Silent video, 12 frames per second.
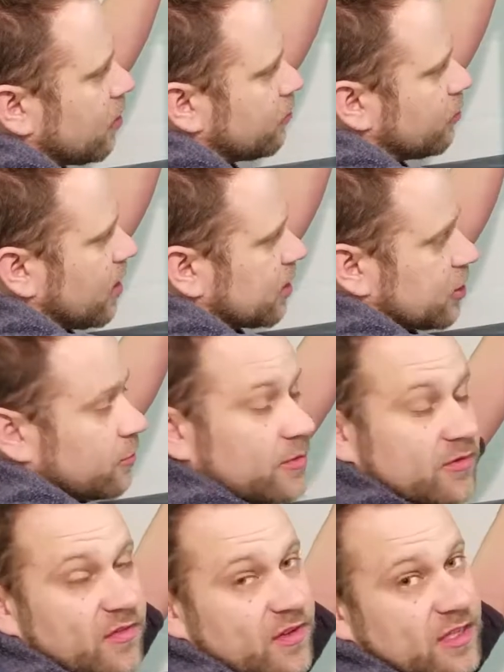pressure
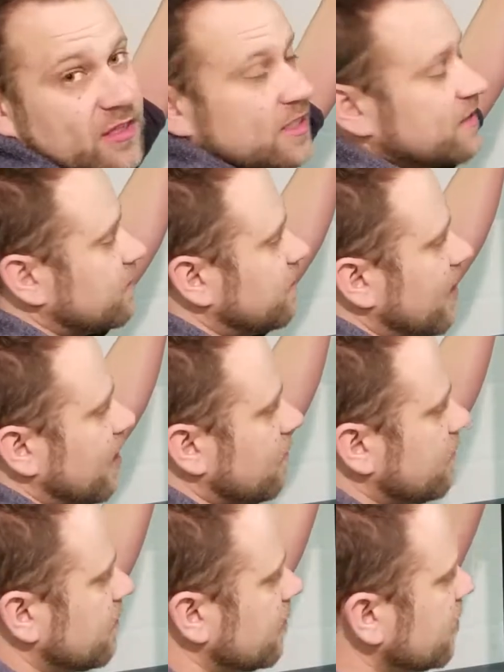relief
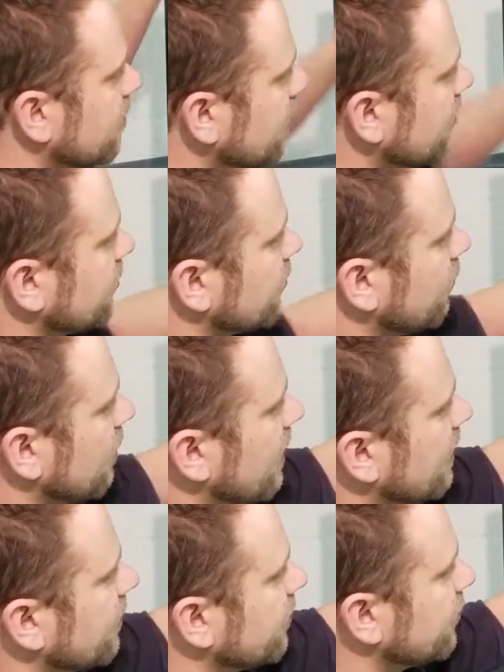valve. So what I
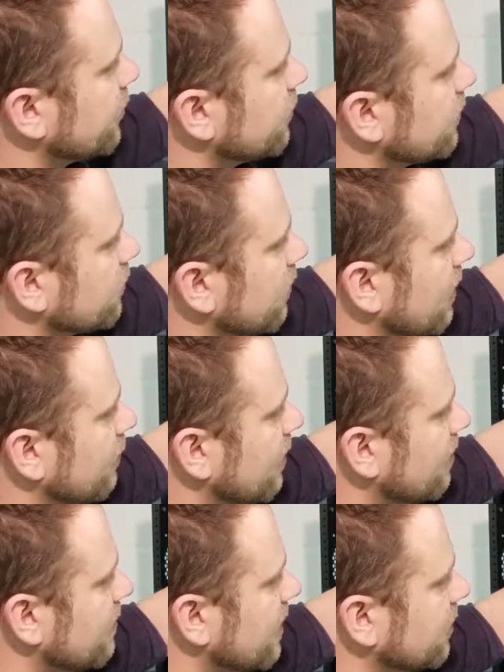can do is when I want
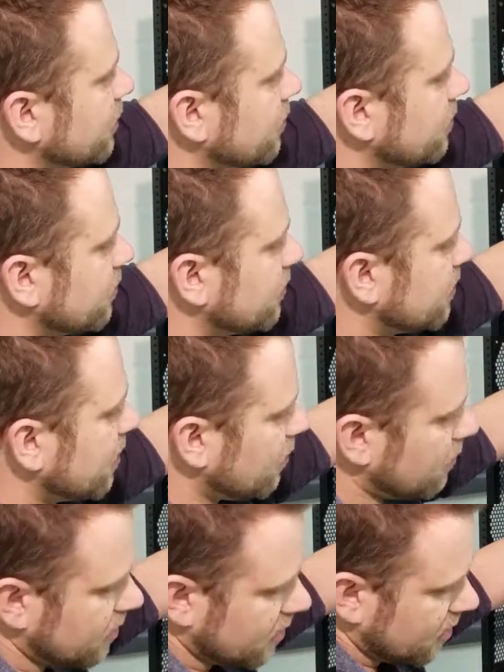to make sure there's
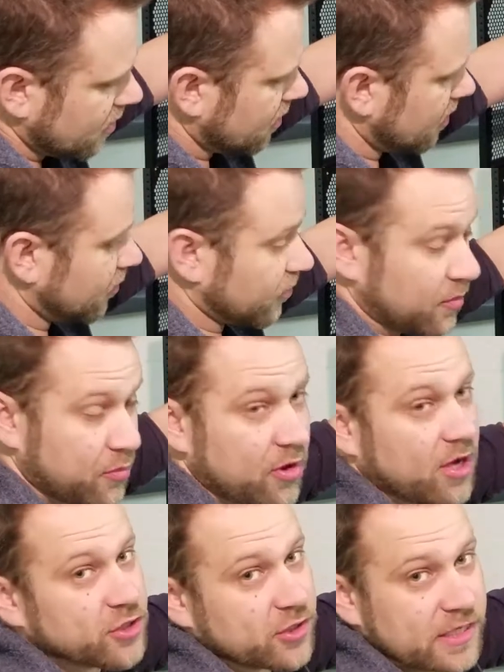no, or the
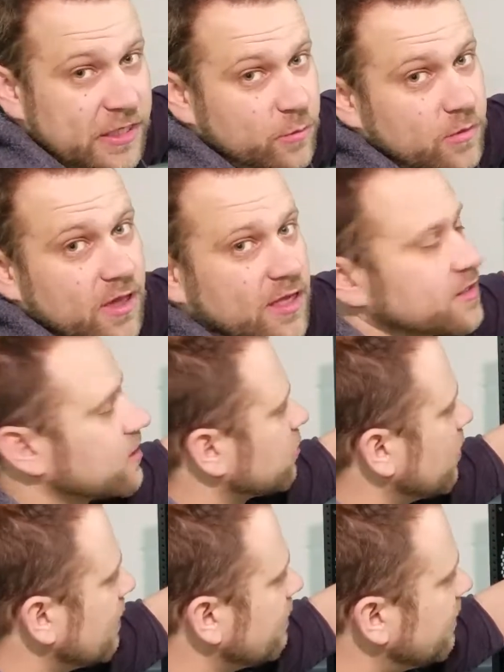pressure equalizes
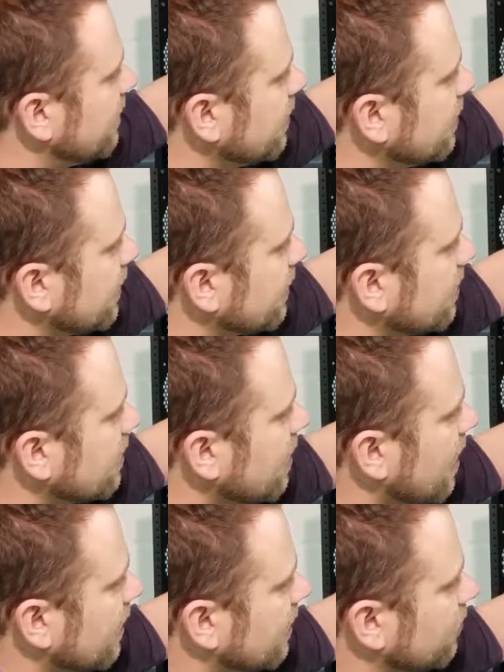while I'm filling,
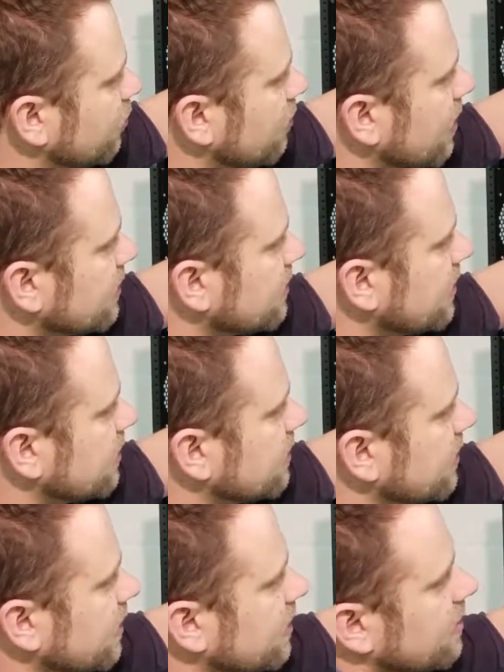I can press this
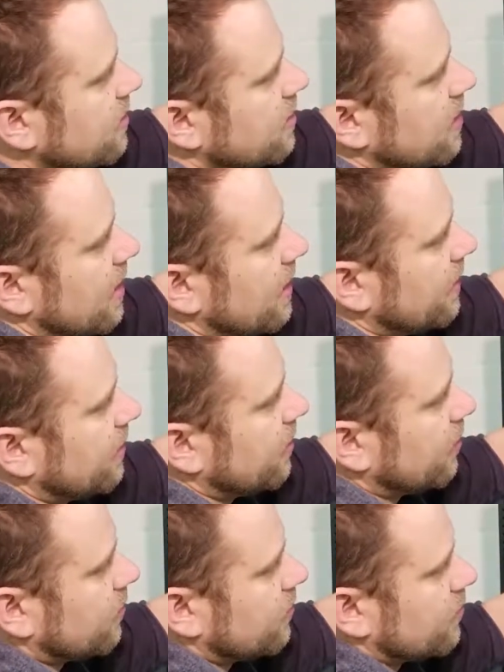in and
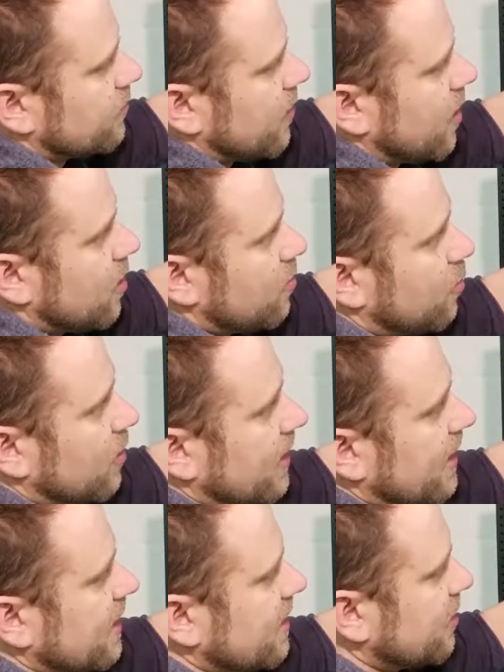it'll bring
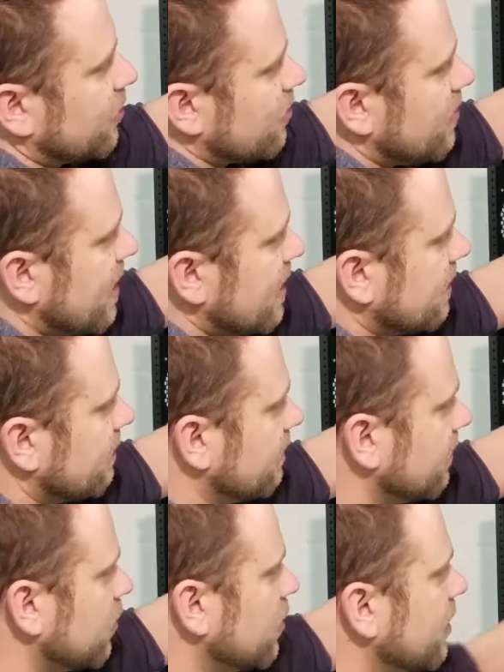any of the remaining
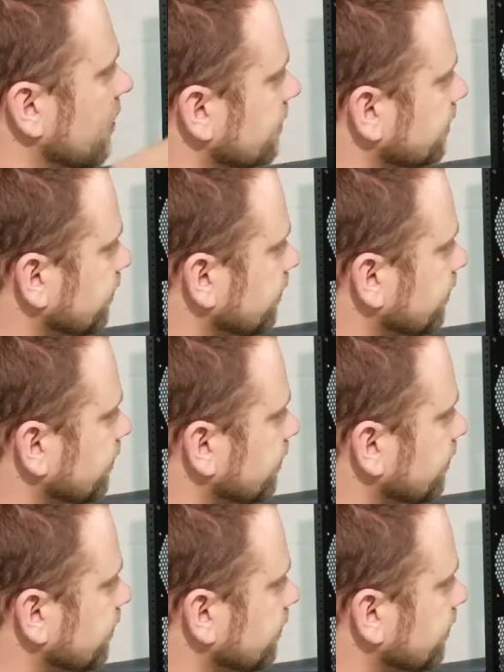fluid in.